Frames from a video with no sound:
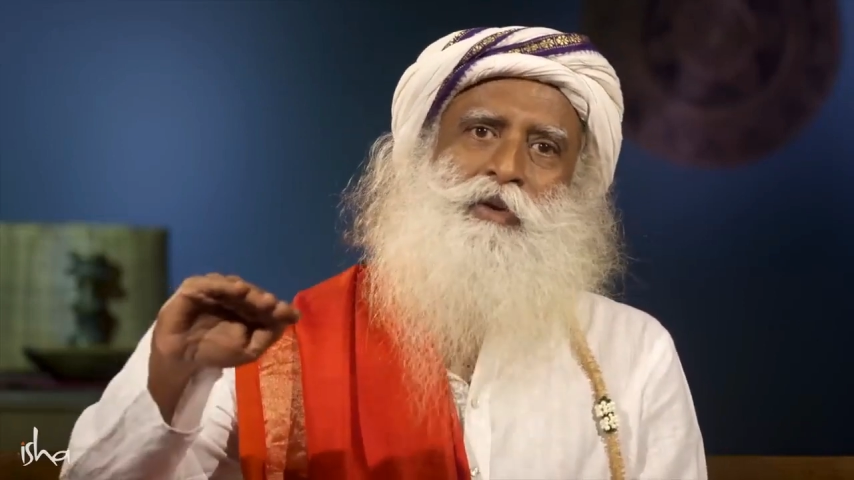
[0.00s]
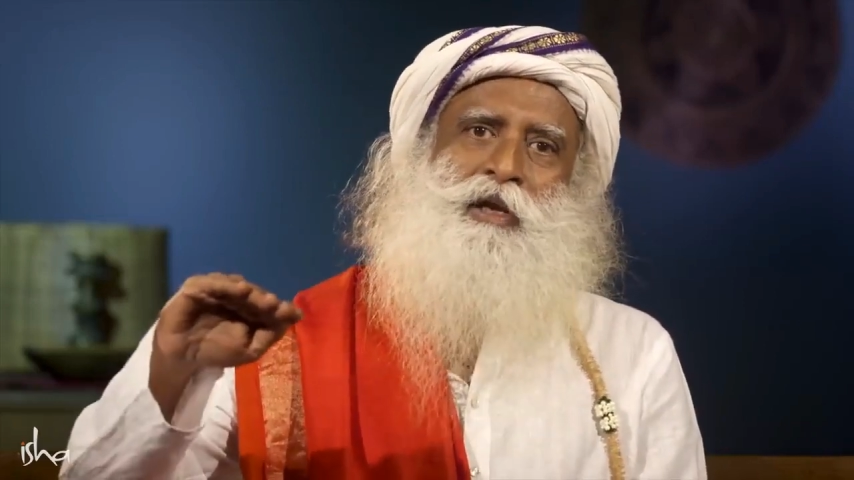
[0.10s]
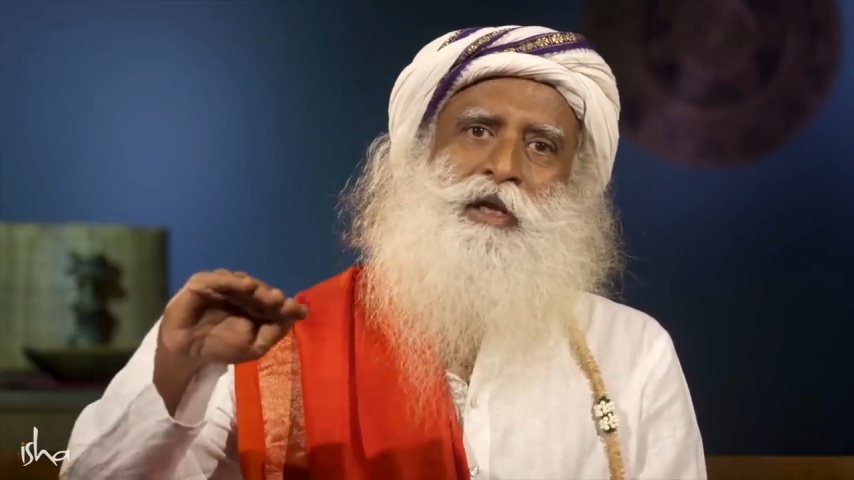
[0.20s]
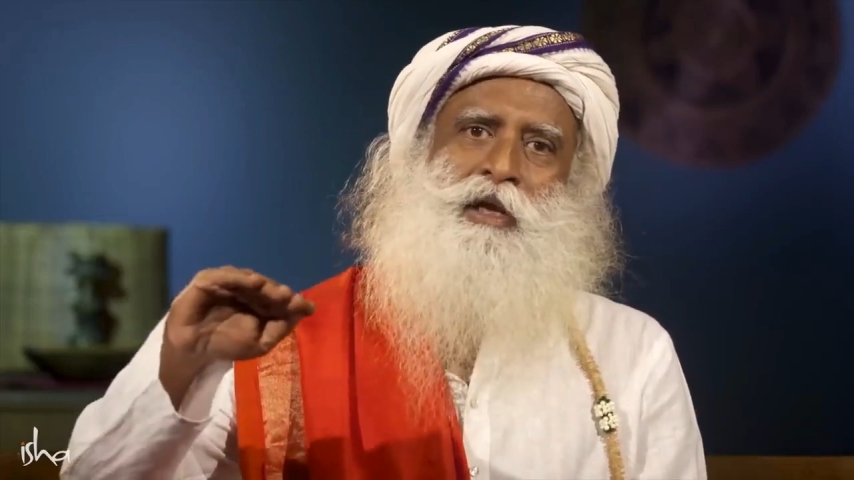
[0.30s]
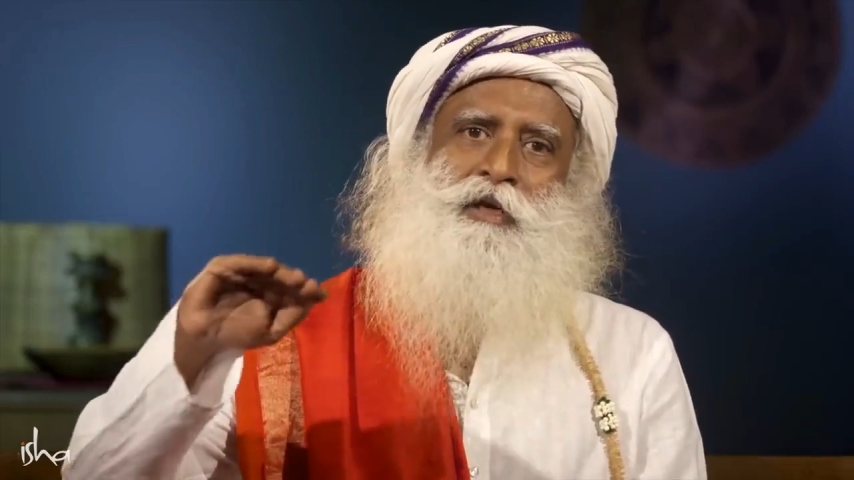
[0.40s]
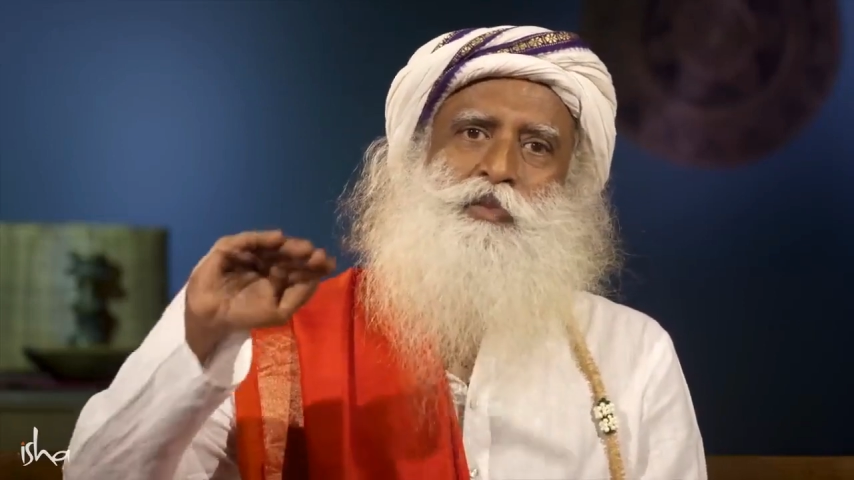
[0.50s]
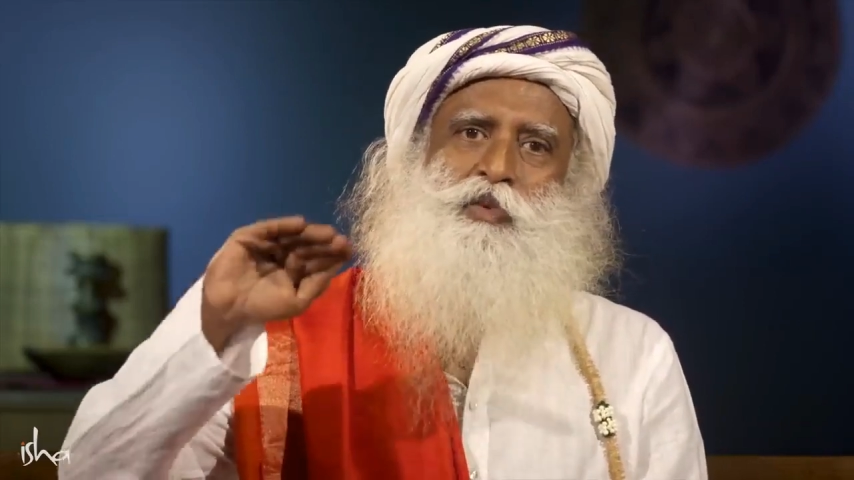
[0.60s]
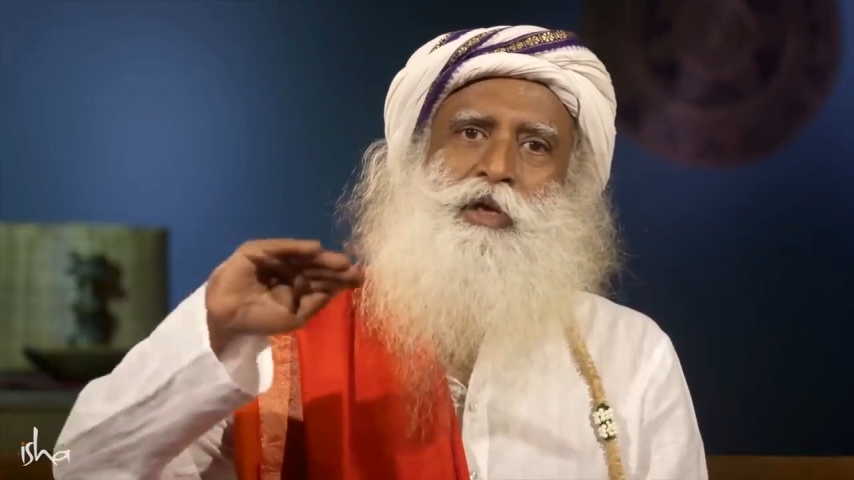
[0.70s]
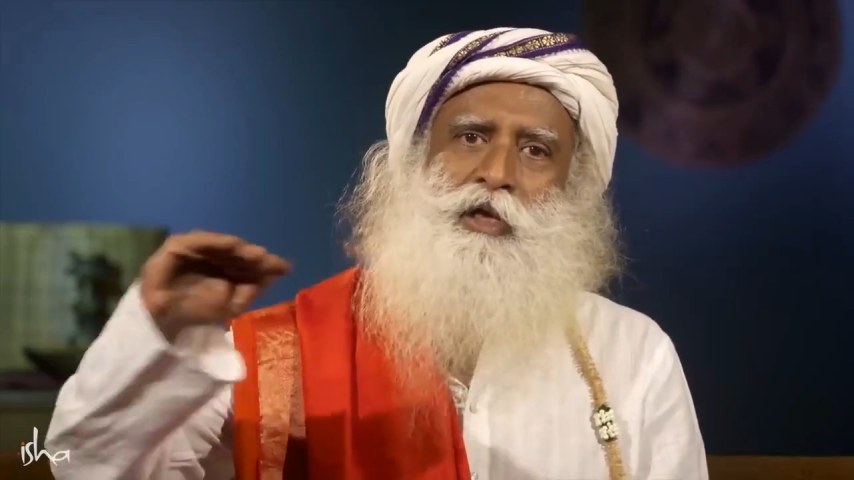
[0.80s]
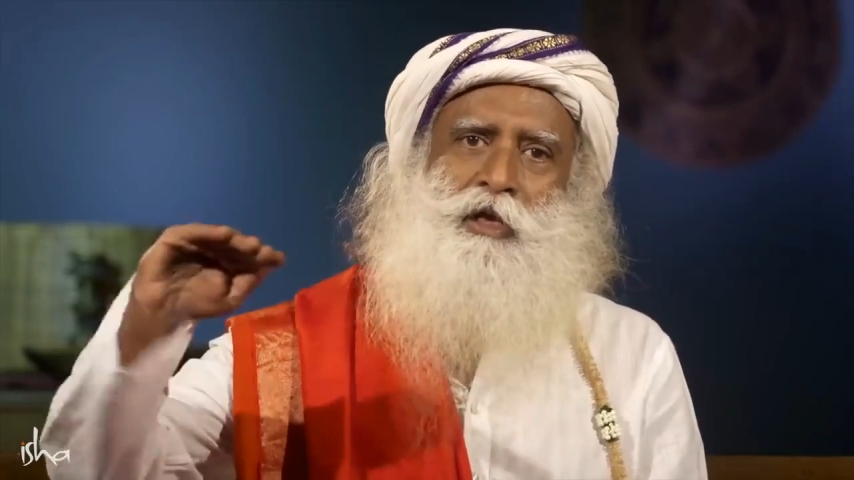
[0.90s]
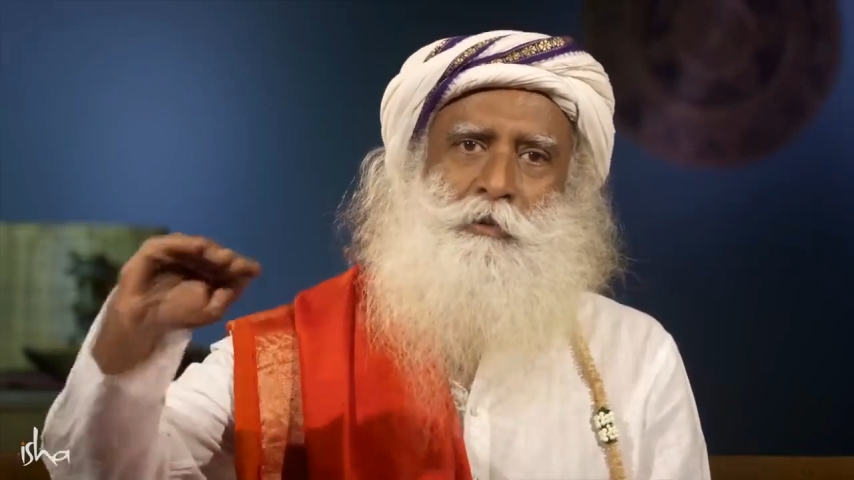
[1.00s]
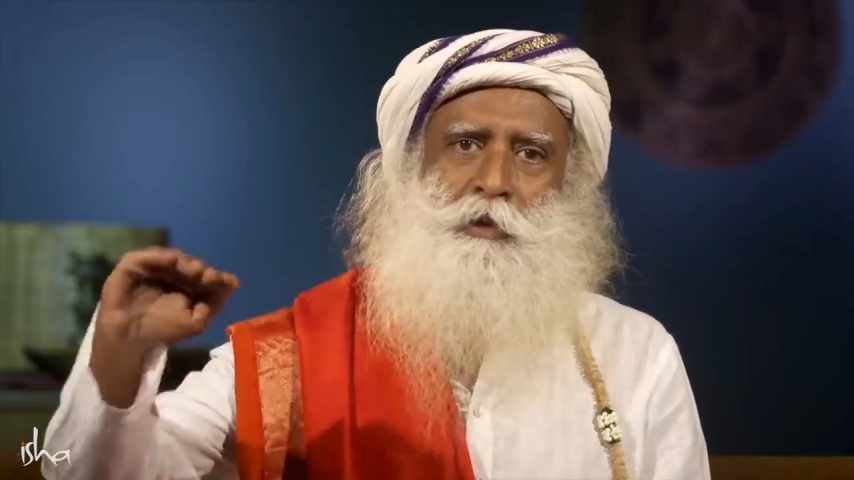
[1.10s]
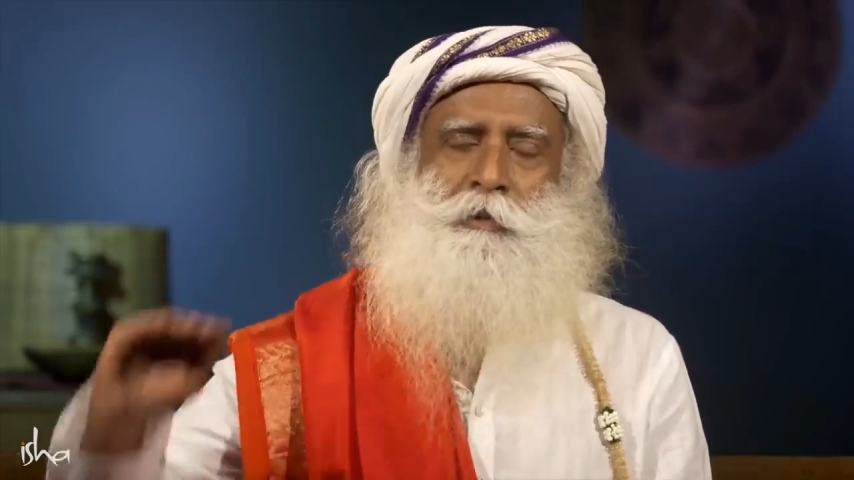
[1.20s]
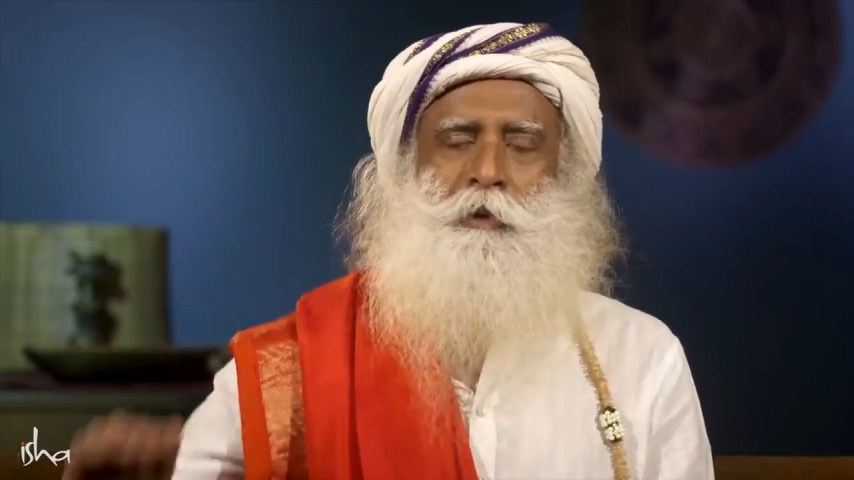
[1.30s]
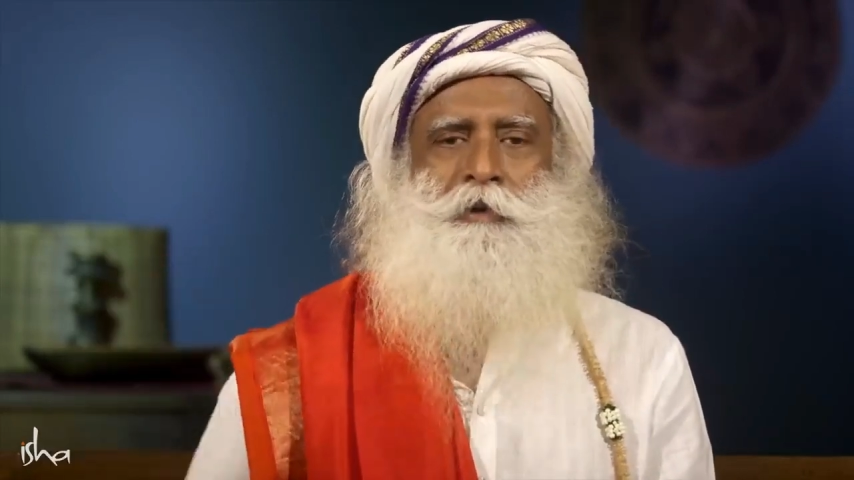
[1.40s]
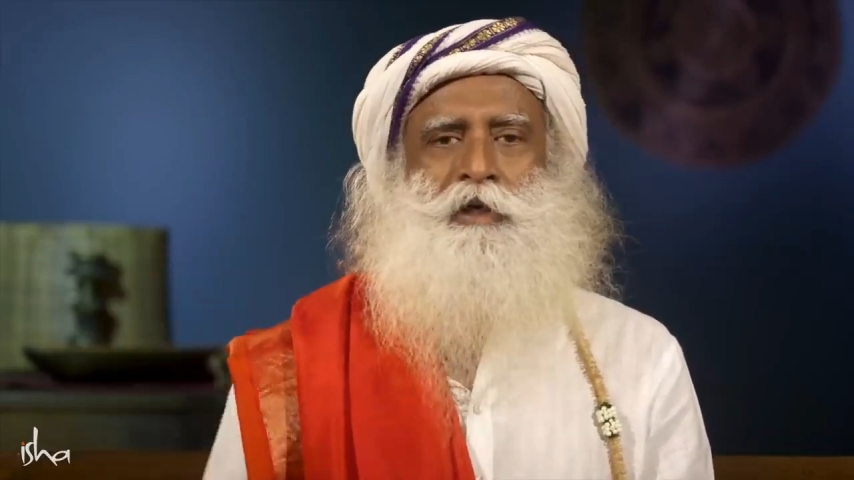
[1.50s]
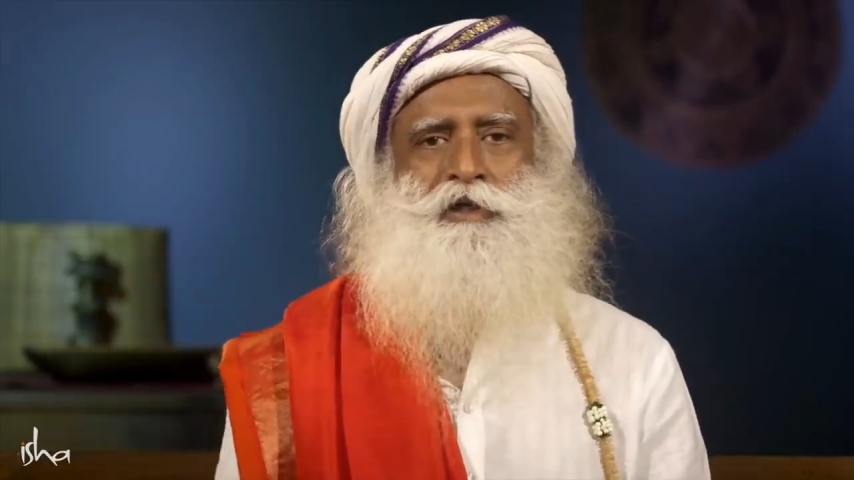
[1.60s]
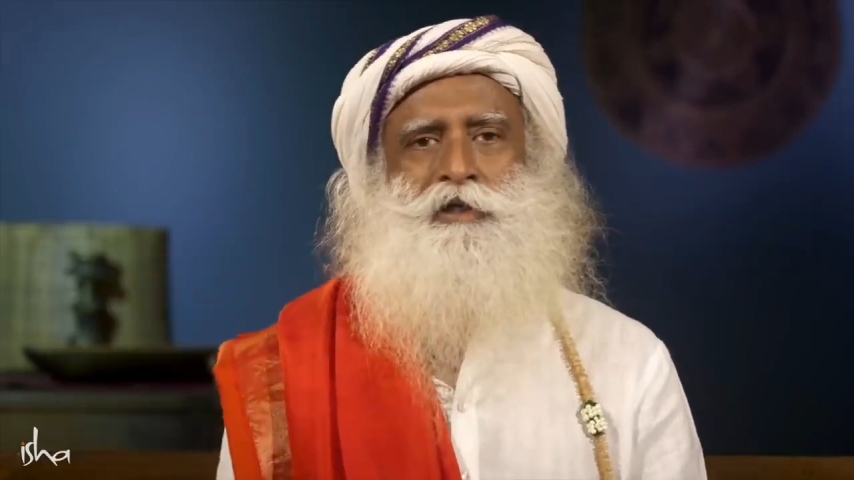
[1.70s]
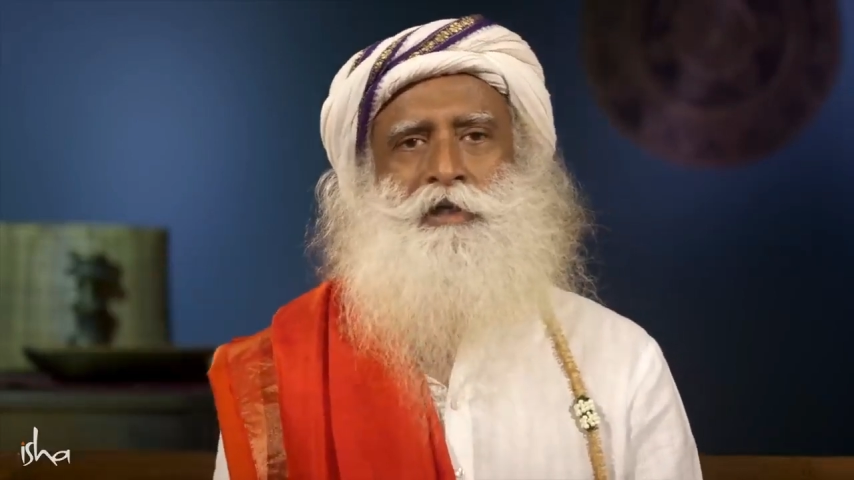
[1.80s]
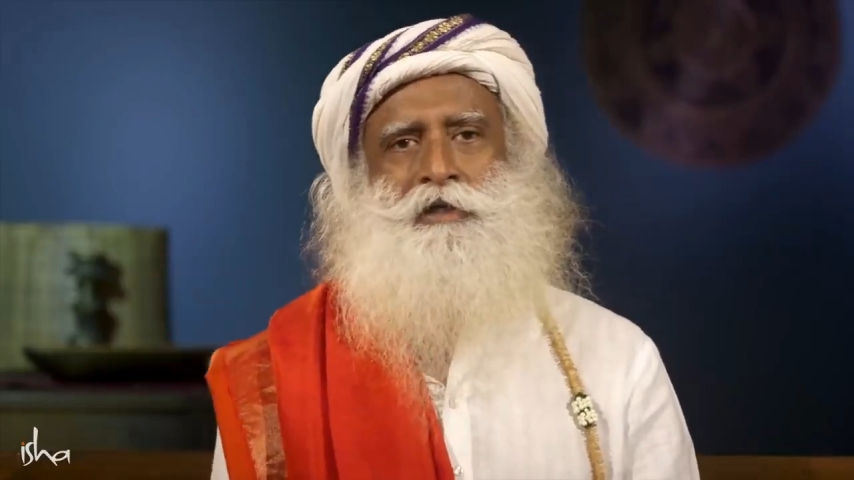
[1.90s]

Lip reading: only at vulnerable population.